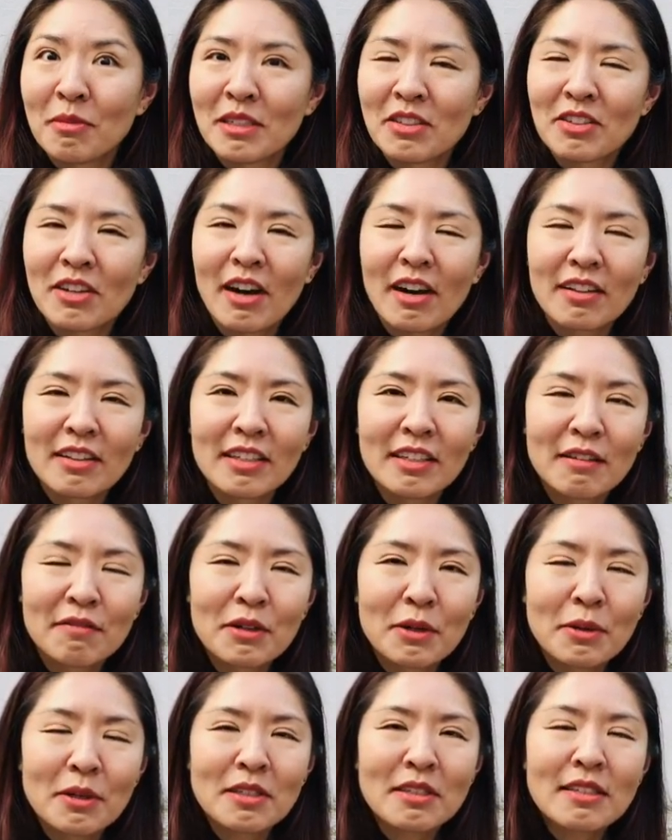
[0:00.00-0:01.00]
much chocolate, of
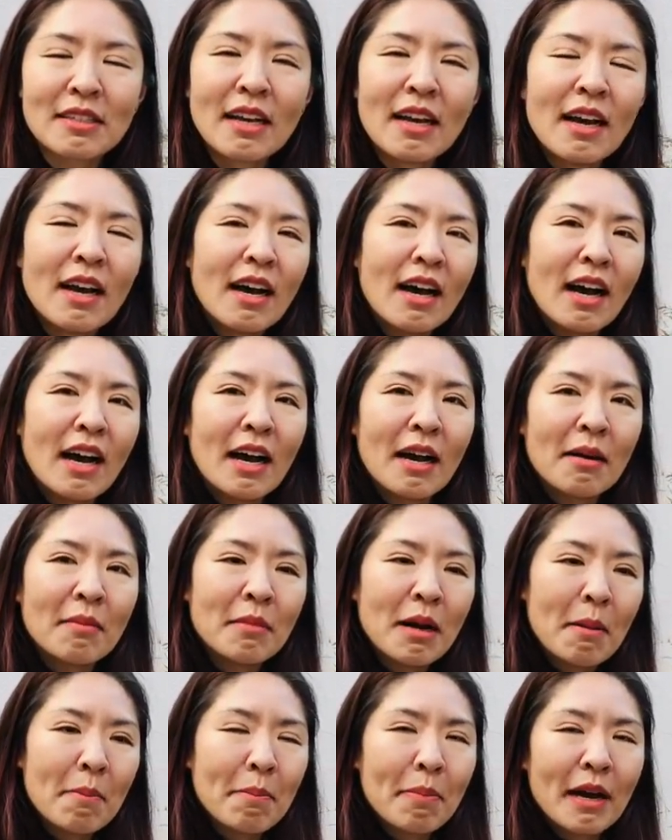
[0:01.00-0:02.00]
course.
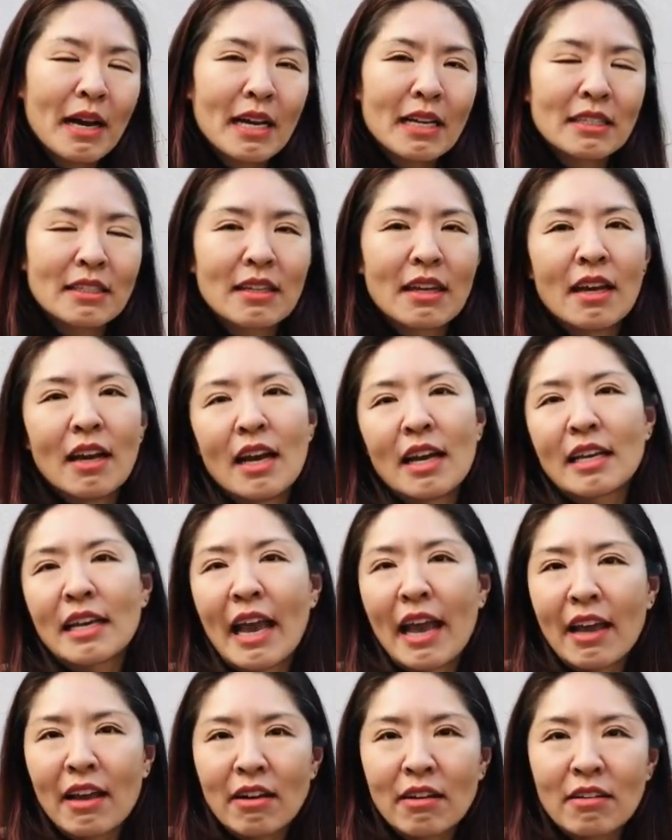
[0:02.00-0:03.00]
Um, but
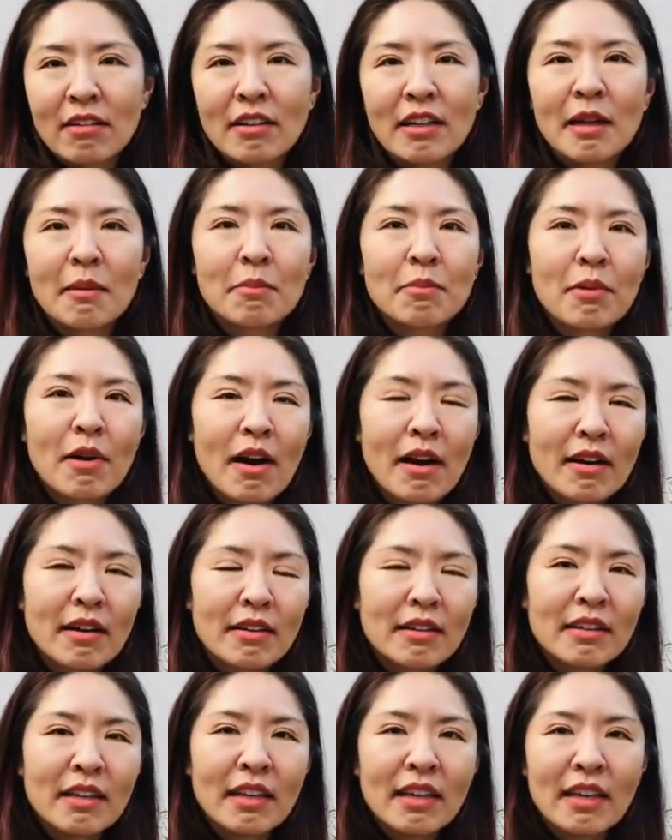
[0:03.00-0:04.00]
kale,
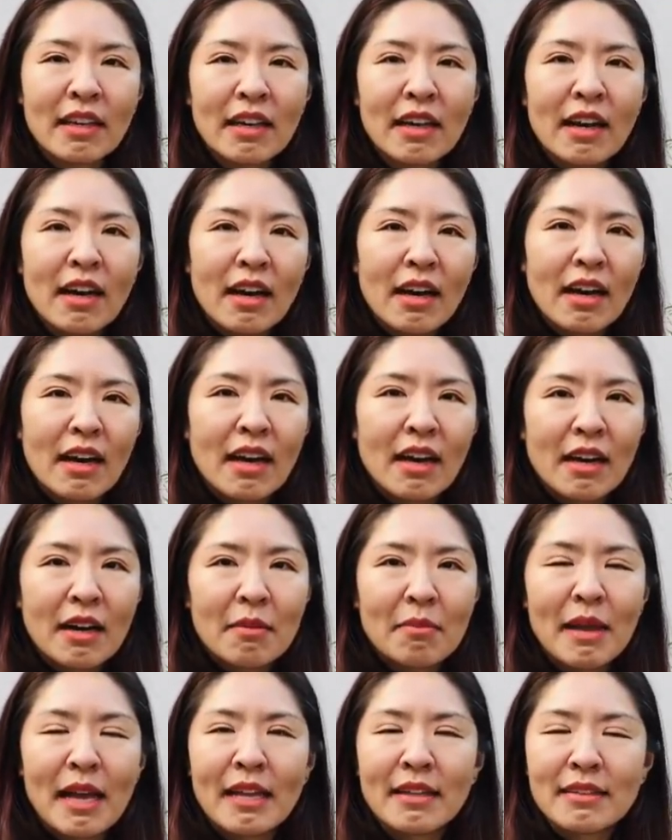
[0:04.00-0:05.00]
broccoli,
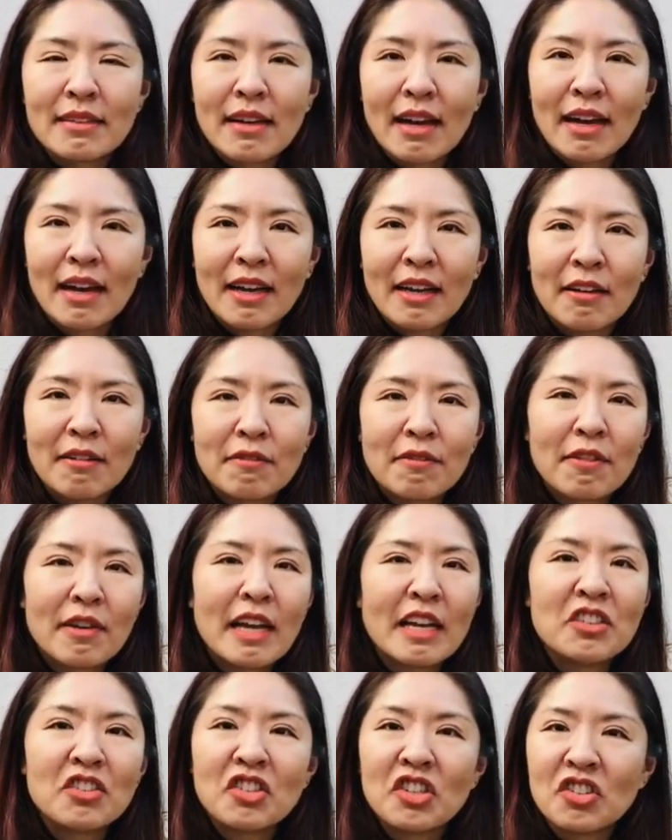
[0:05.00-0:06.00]
um, endive,
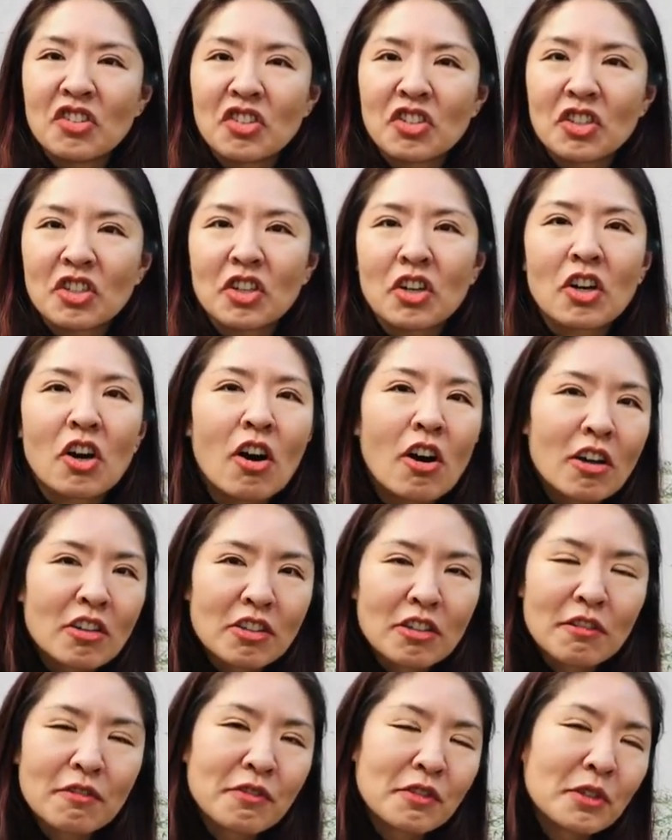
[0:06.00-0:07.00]
and ginger are
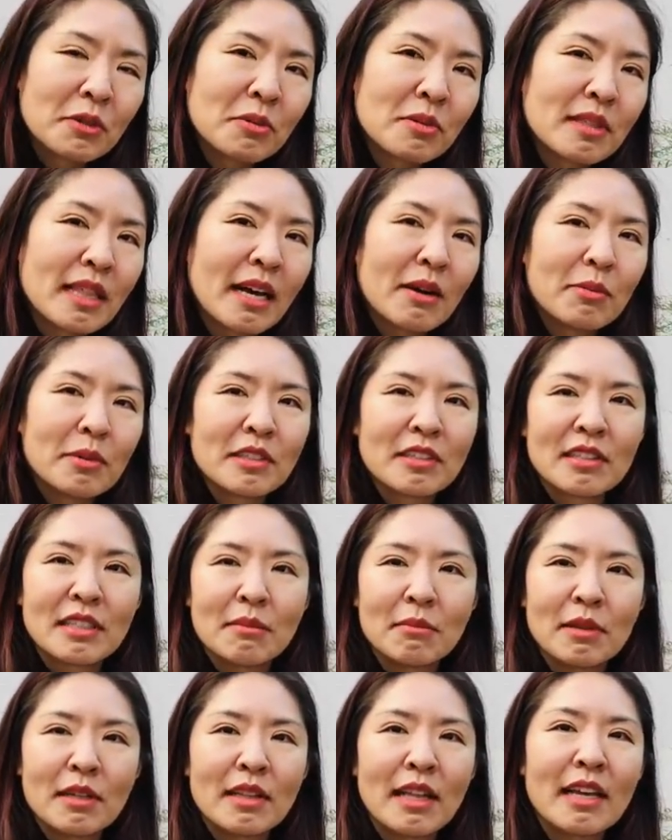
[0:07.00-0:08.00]
also foods that will
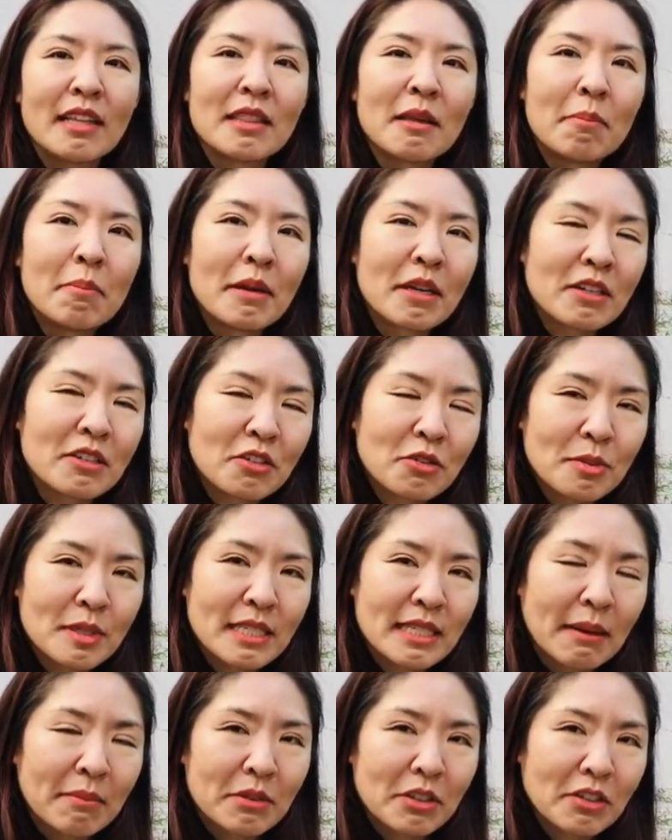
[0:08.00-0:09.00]
stimulate the bitters
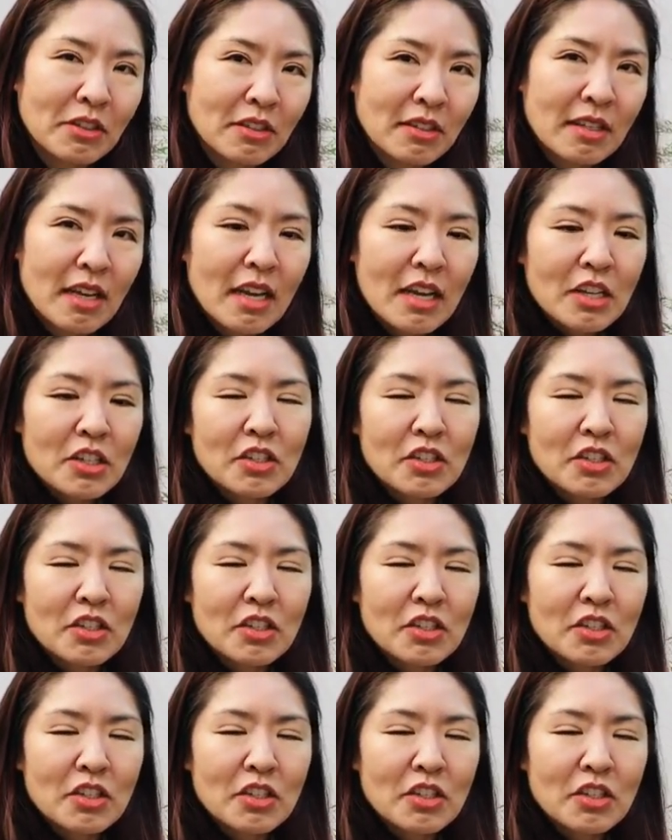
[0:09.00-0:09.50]
receptors.